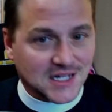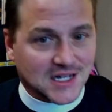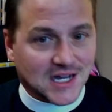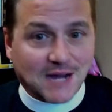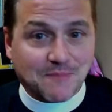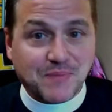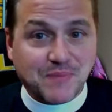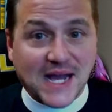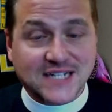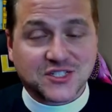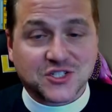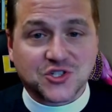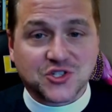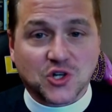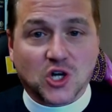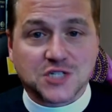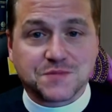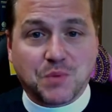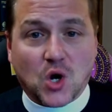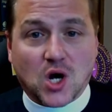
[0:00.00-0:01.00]
I'm Pastor
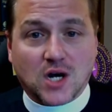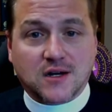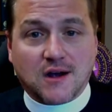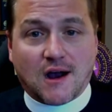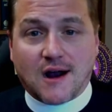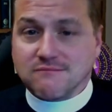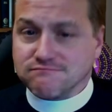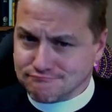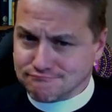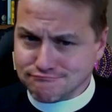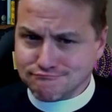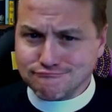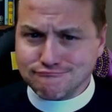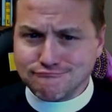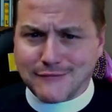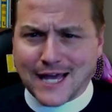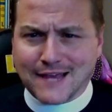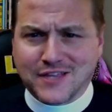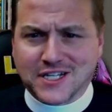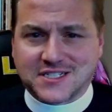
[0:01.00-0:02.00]
George Borghardt,
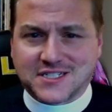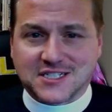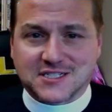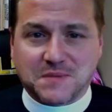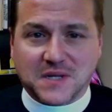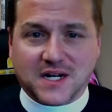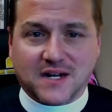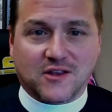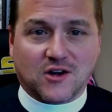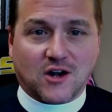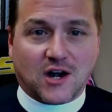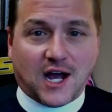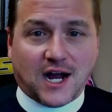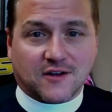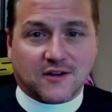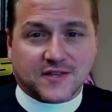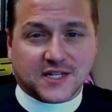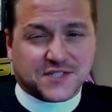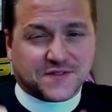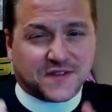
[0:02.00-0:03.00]
and this has been another
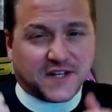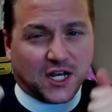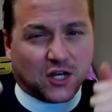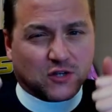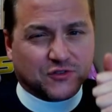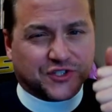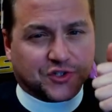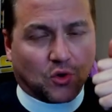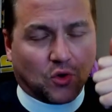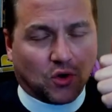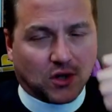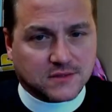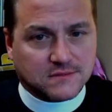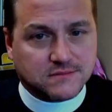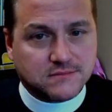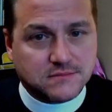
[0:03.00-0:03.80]
Higher Things Video Short.